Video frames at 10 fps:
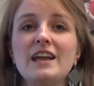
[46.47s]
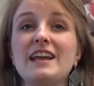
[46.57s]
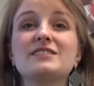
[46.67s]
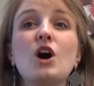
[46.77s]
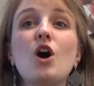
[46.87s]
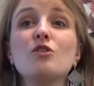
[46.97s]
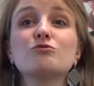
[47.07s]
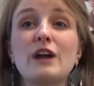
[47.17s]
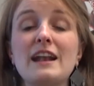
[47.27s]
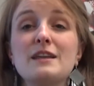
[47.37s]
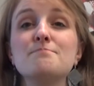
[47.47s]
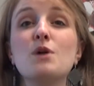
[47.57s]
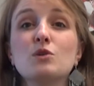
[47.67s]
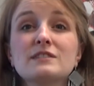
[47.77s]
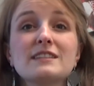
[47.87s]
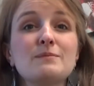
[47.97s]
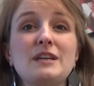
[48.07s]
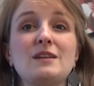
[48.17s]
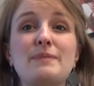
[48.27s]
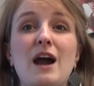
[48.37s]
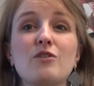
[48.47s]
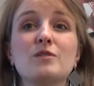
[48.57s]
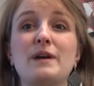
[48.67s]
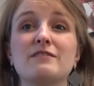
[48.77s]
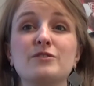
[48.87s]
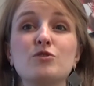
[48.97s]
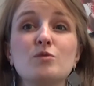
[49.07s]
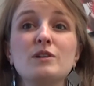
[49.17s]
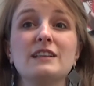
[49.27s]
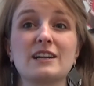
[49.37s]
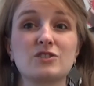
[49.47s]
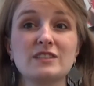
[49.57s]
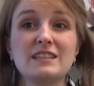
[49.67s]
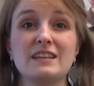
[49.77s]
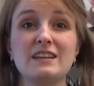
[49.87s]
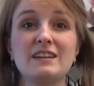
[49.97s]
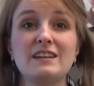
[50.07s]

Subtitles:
it's already mostly being powered by renewable electricity.